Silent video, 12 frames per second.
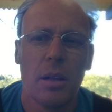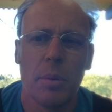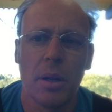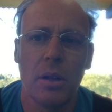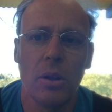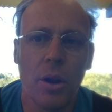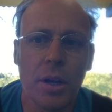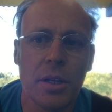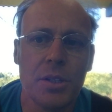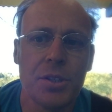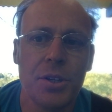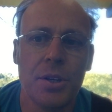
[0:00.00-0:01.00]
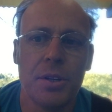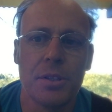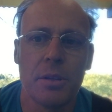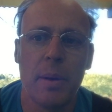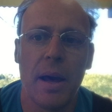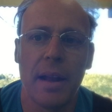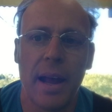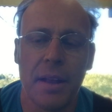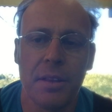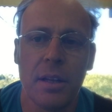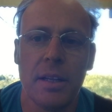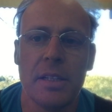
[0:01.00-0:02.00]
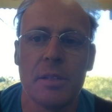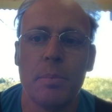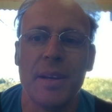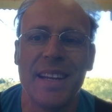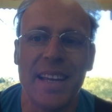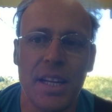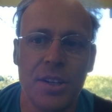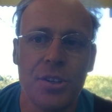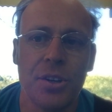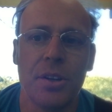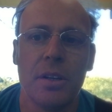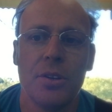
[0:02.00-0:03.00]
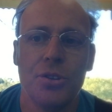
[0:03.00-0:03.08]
but a lot of concerns about athletes being injured